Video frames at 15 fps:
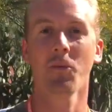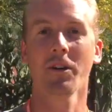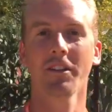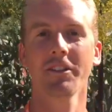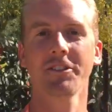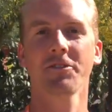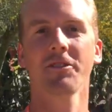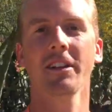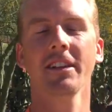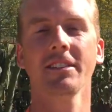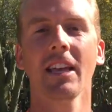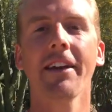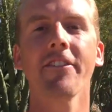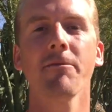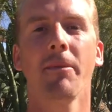One of the
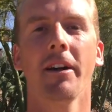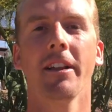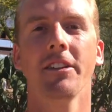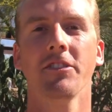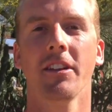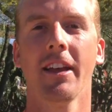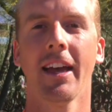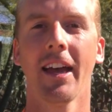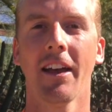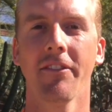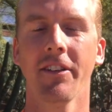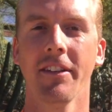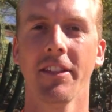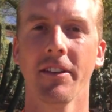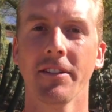trees everybody should
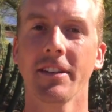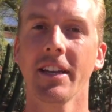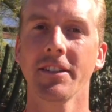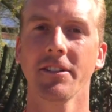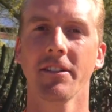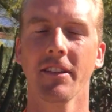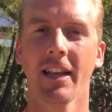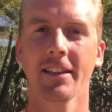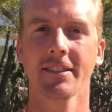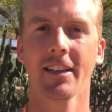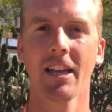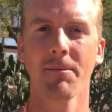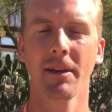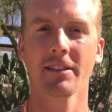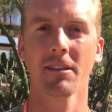have in their desert
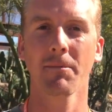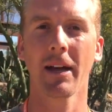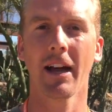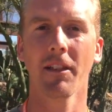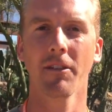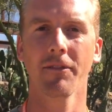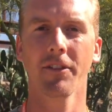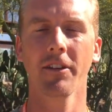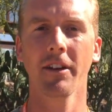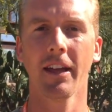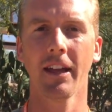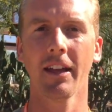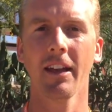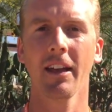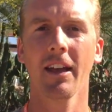landscape is a Palo
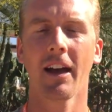Verde.